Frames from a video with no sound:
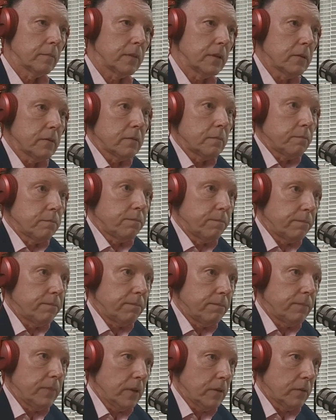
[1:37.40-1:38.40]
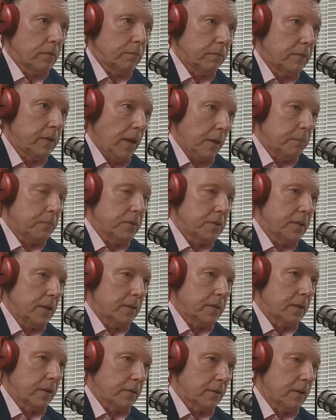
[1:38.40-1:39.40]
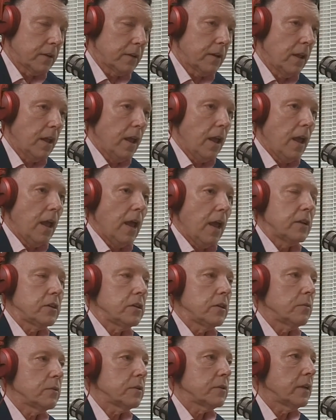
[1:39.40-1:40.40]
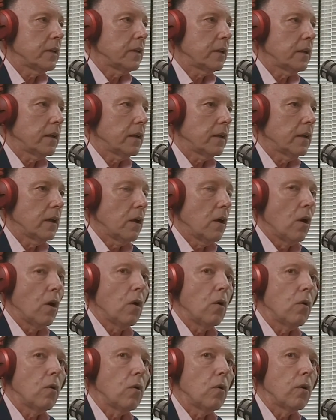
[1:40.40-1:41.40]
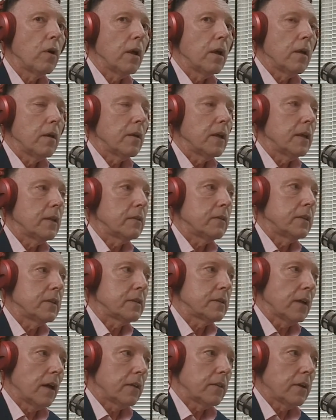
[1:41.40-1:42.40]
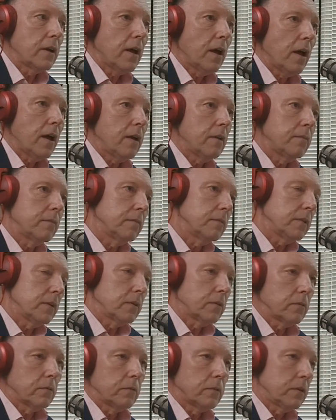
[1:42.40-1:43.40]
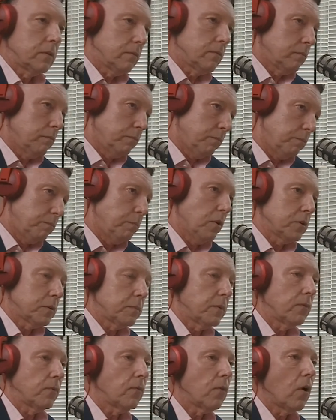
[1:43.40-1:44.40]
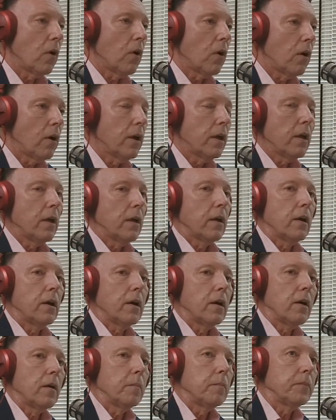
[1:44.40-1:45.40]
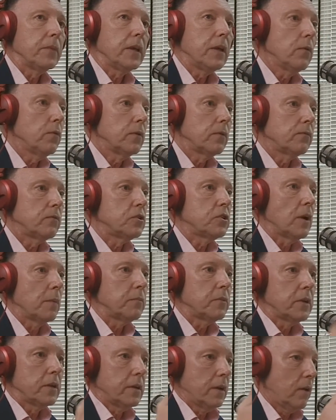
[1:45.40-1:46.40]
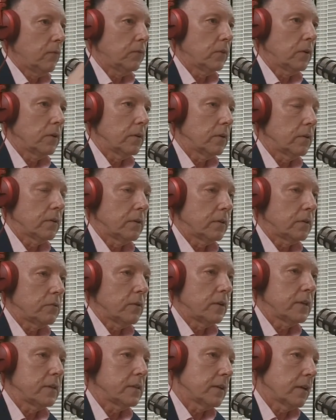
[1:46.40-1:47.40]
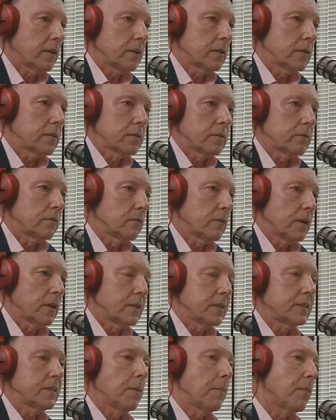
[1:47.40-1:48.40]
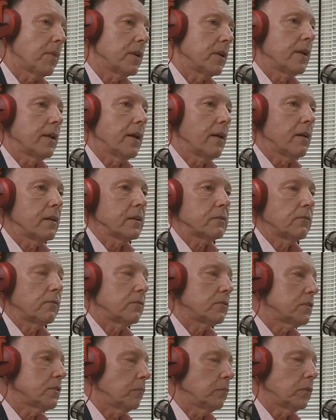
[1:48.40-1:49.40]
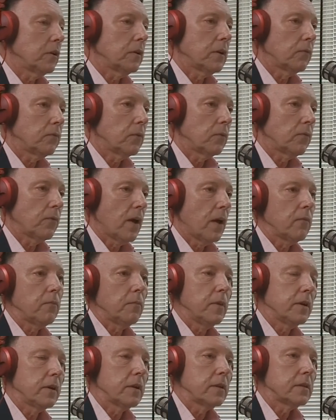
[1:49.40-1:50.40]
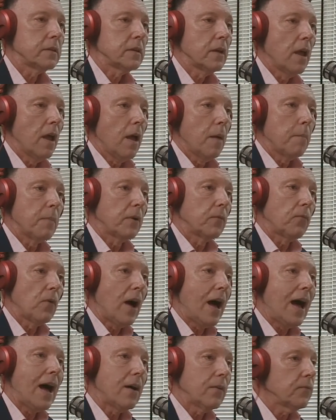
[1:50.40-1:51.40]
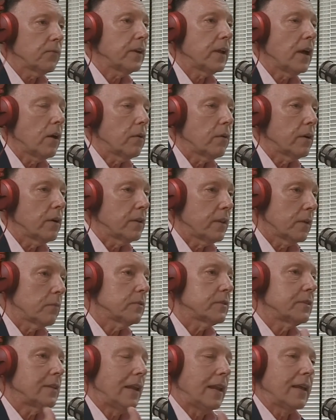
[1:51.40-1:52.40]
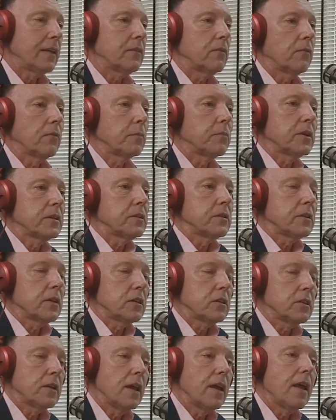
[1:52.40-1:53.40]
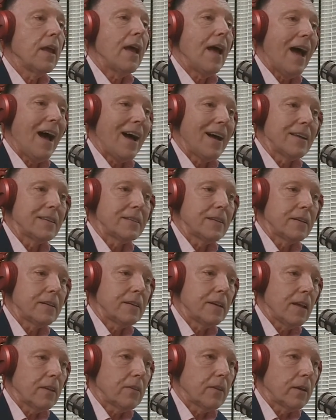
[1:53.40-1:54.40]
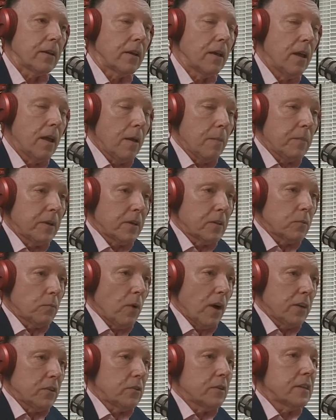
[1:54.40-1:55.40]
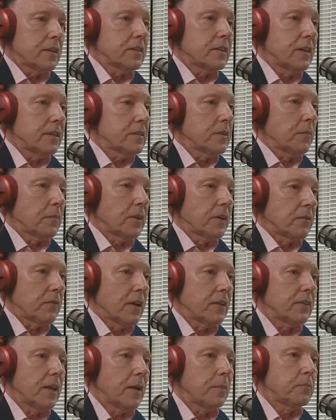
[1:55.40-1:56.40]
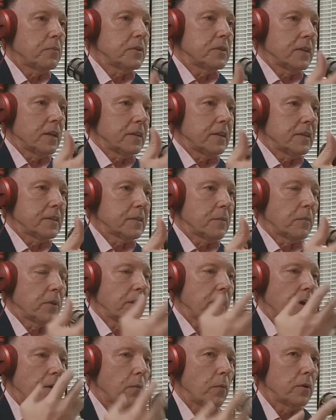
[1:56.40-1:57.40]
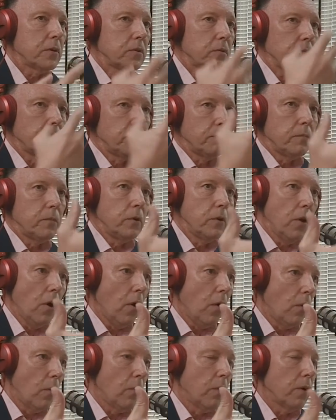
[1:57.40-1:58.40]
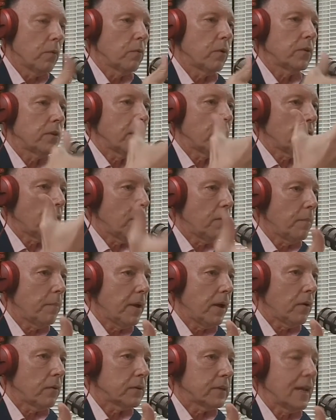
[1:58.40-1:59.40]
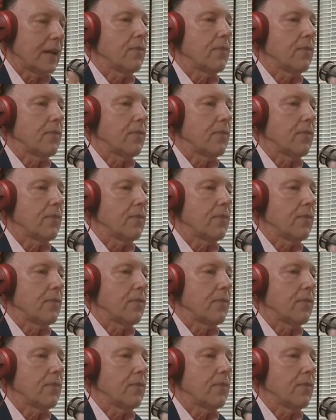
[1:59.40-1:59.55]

Because, they're presenting, right? And she was thinking, oh, this other guy, the boss before, he would have jumped in after 20 seconds, right? Somebody else would have jumped in after 5 minutes. But for half an hour, that was the length of the presentation, I said nothing. Because why should I say something, right? They're presenting something. I want to know what they're all about.